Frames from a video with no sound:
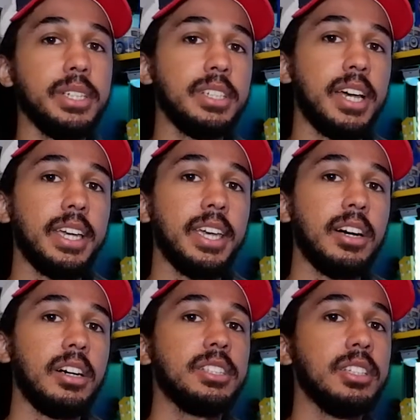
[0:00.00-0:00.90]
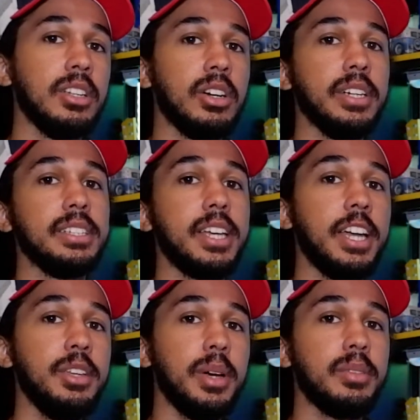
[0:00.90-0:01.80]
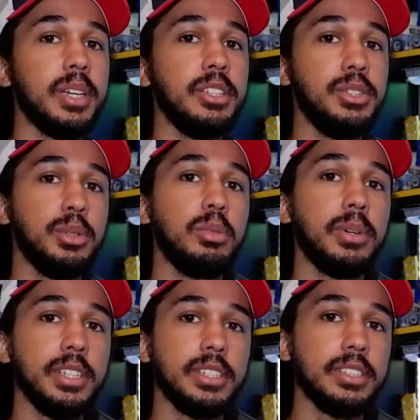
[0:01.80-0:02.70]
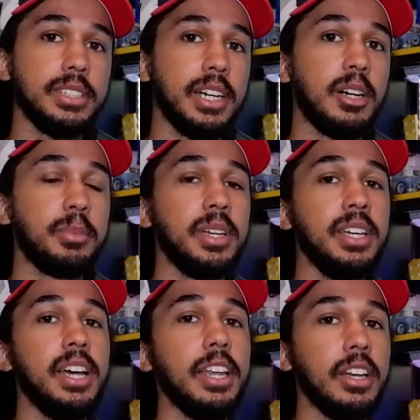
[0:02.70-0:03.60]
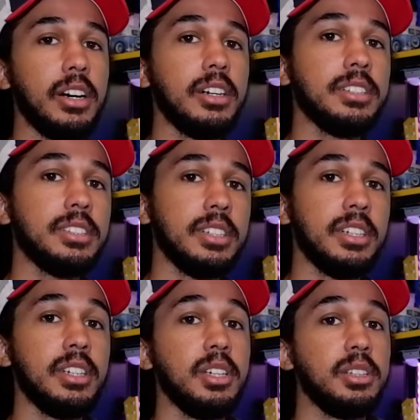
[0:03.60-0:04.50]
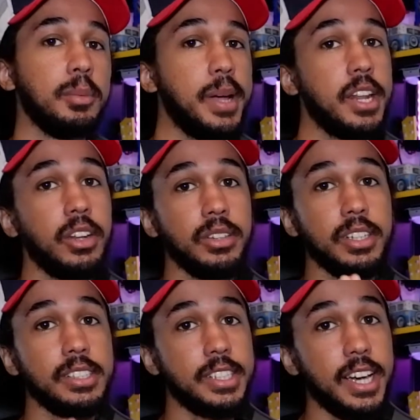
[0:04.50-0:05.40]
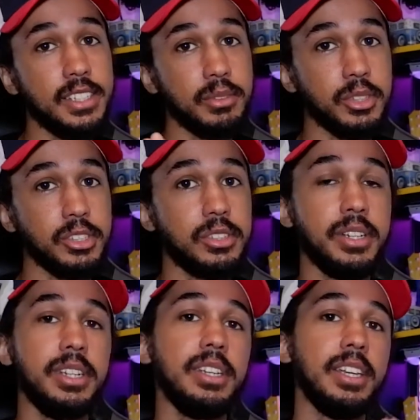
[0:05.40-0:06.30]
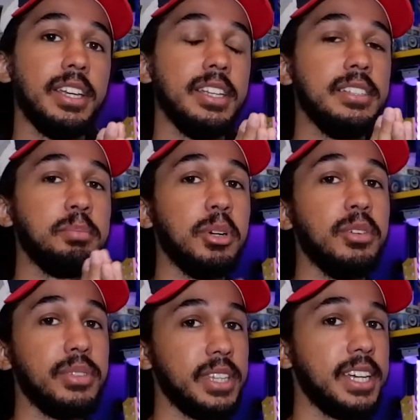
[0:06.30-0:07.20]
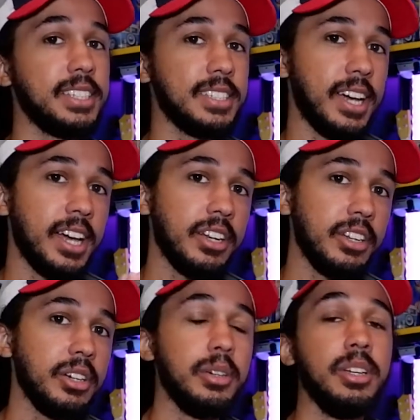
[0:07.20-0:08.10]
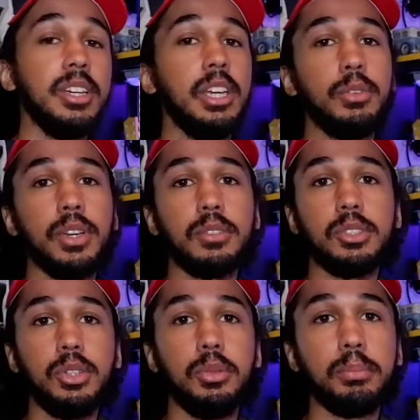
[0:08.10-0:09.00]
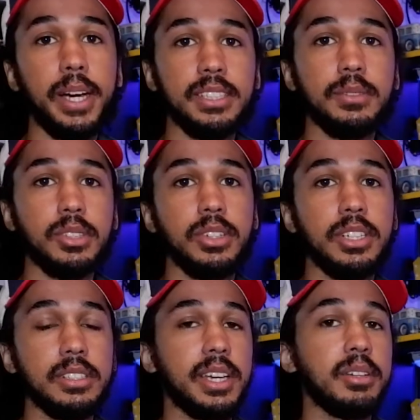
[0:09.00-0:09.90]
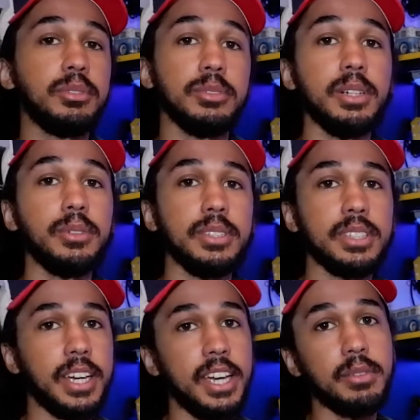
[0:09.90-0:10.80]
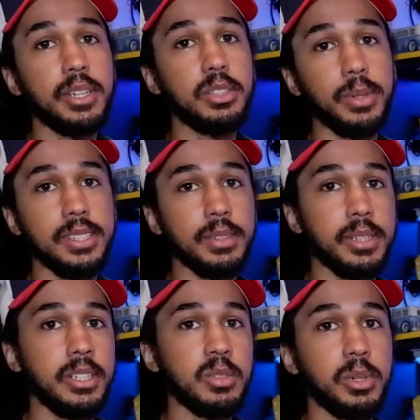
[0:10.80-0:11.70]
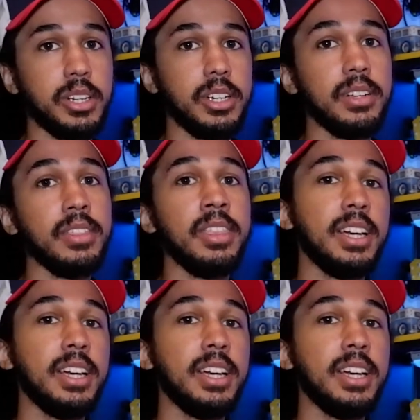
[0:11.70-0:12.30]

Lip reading: question I get asked a lot is, can you have a dual monitor setup? And the answer, depending on the size of your screen, is both yes and no. If you have two massive screens, like for reference, I have a 27-inch monitor,